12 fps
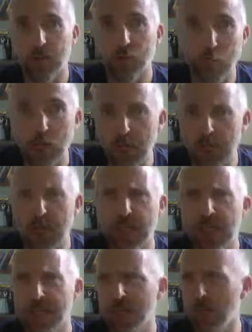crushing
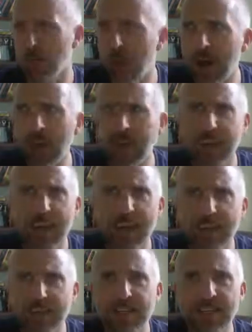it and grinding
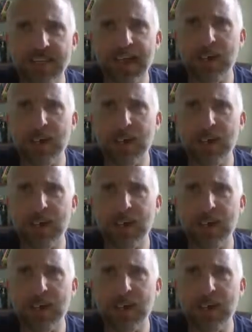18